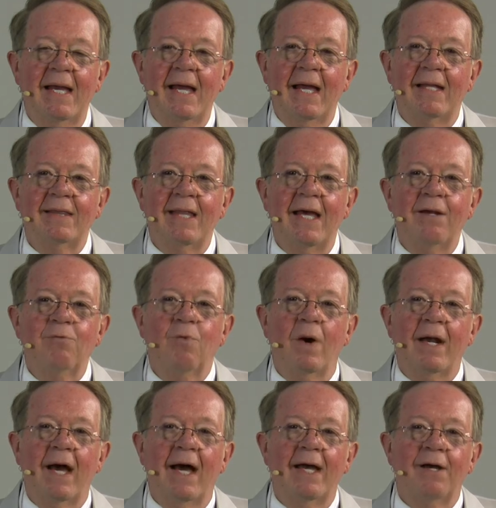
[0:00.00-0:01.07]
And then
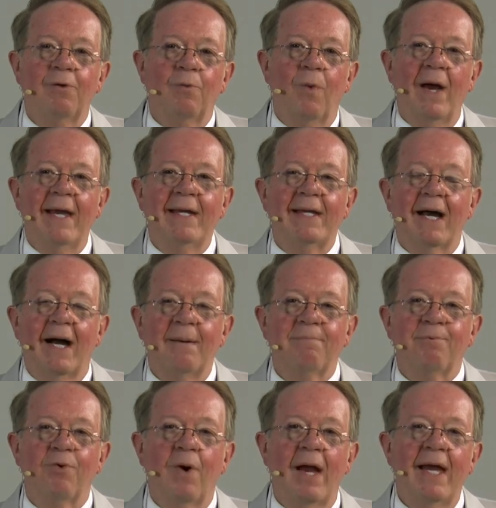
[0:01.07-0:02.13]
when I awake, I
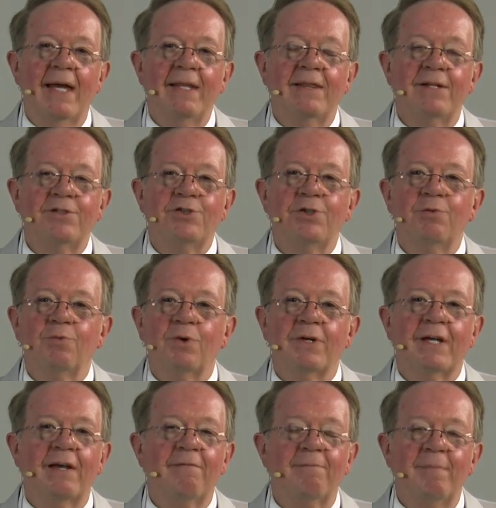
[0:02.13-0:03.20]
pray that you will
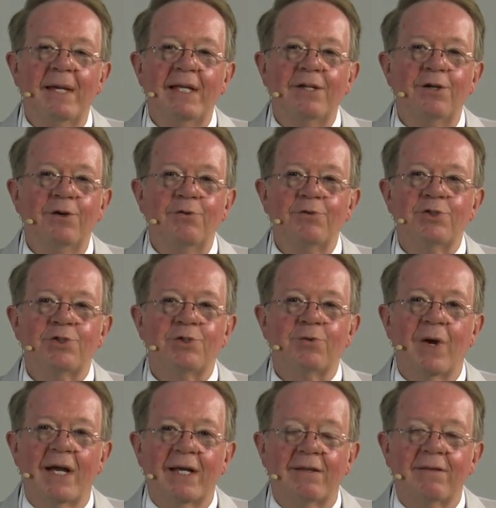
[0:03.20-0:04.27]
give me new
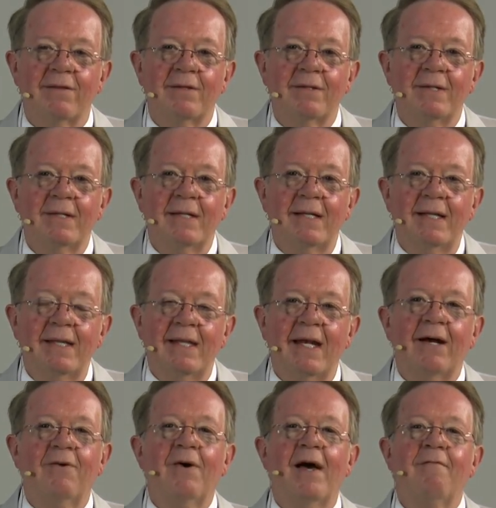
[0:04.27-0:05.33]
strength, that
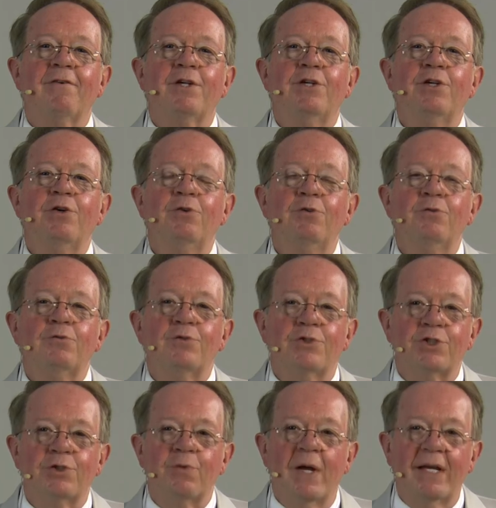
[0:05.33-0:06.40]
I'll have a new
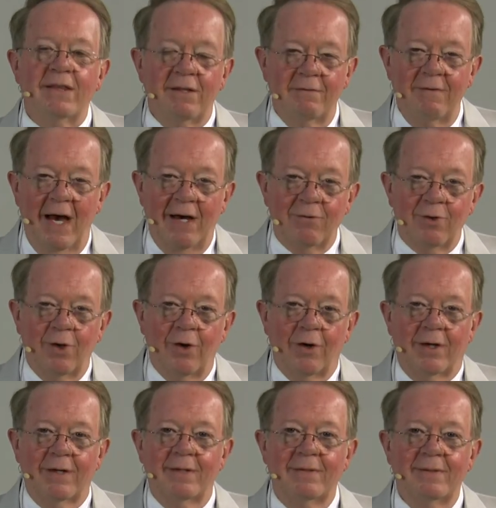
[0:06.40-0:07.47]
strength of
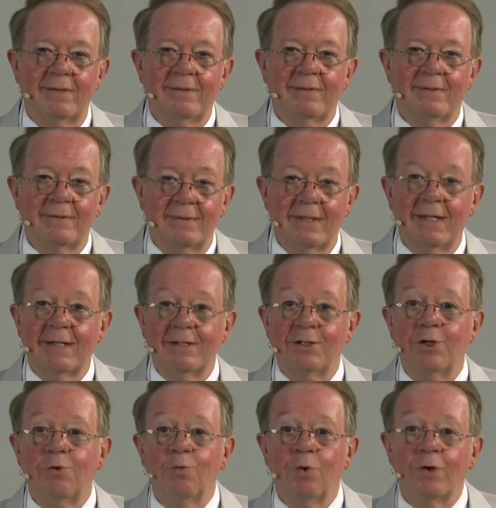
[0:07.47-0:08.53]
outlook, that
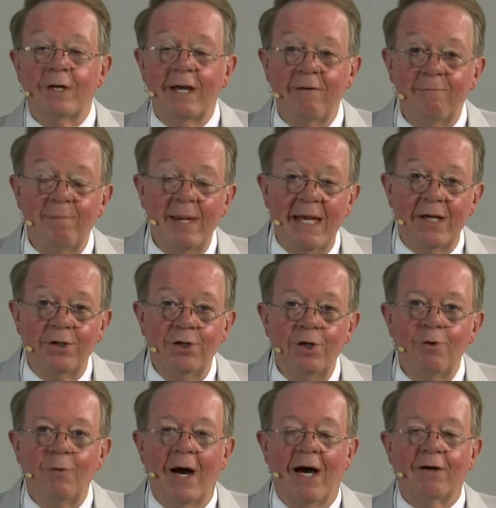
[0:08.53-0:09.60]
you will give me a
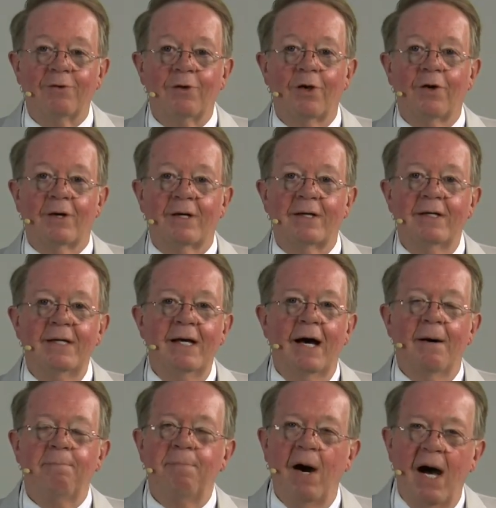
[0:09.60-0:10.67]
new outlook,
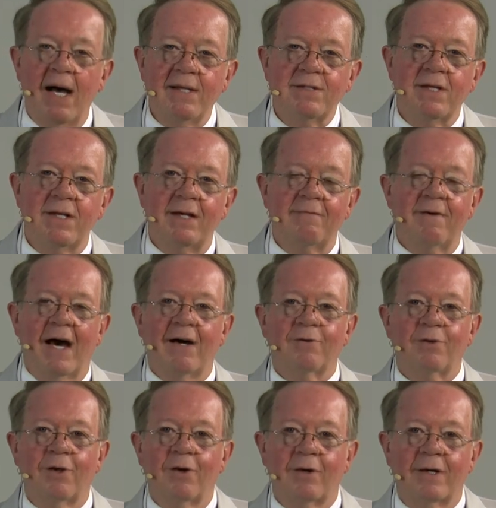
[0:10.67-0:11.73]
a positive
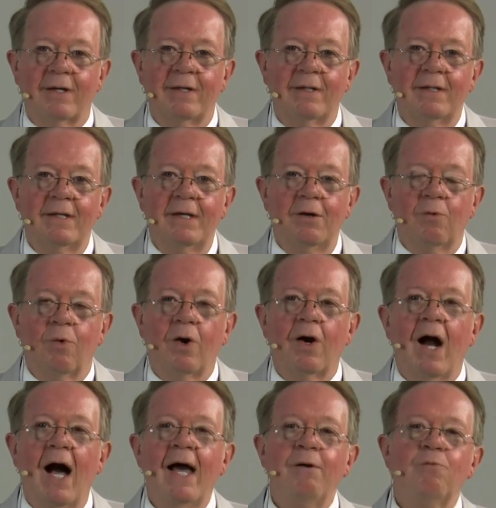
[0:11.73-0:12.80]
outlook, where
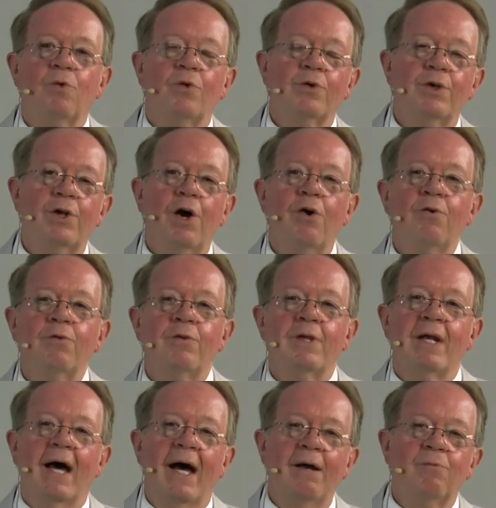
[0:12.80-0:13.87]
I will know
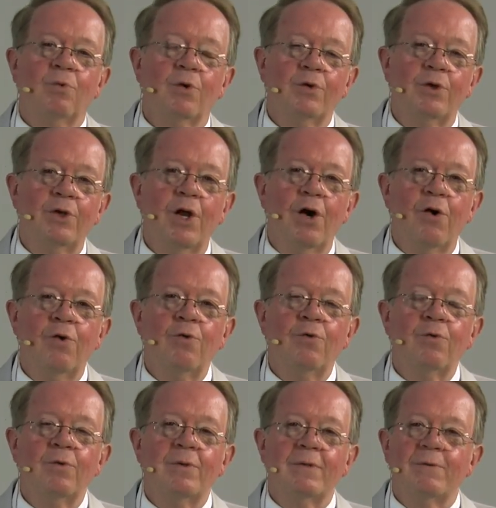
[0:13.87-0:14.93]
that I will
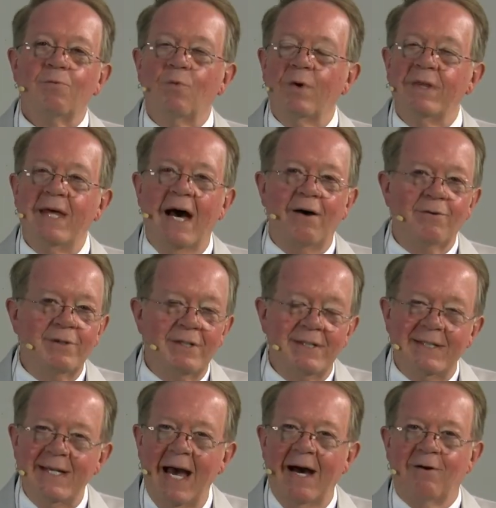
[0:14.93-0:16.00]
know
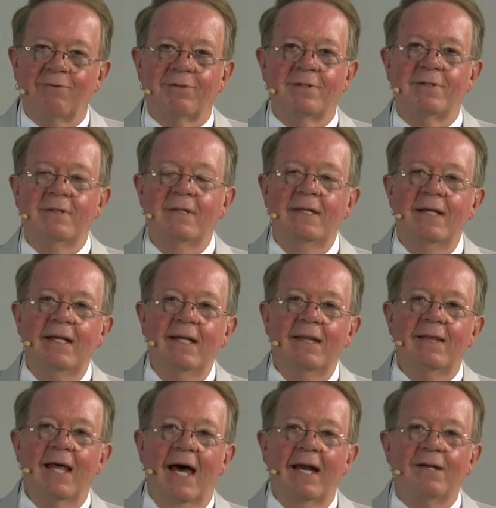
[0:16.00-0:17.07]
without doubt
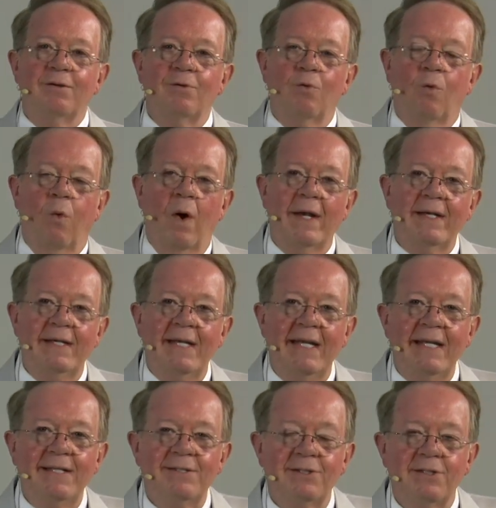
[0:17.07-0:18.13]
that what
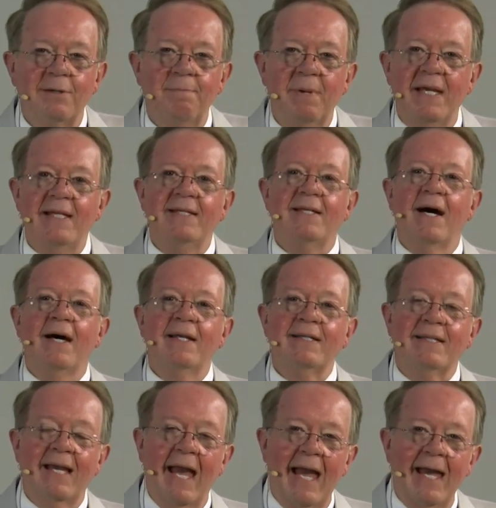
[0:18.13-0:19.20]
needs to be done
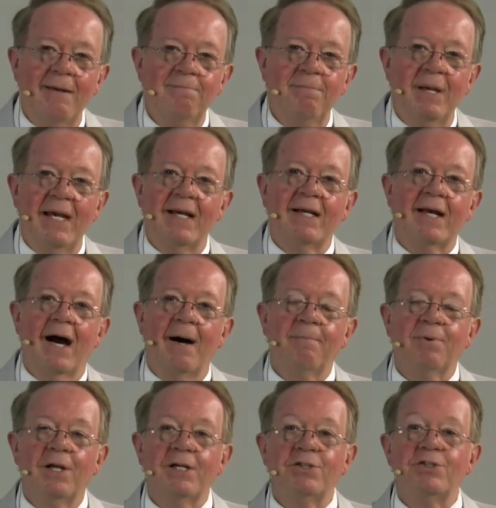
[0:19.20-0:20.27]
can be
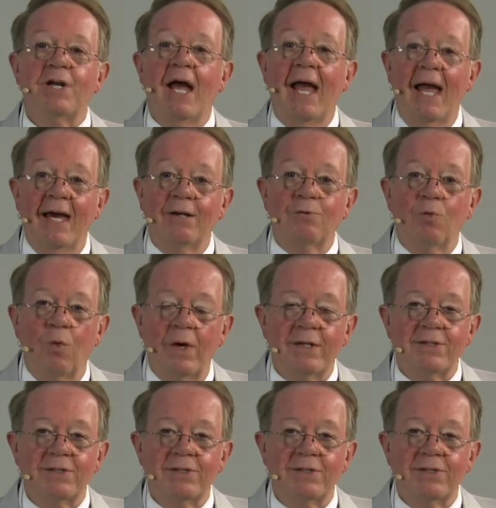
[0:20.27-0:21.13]
accomplished and with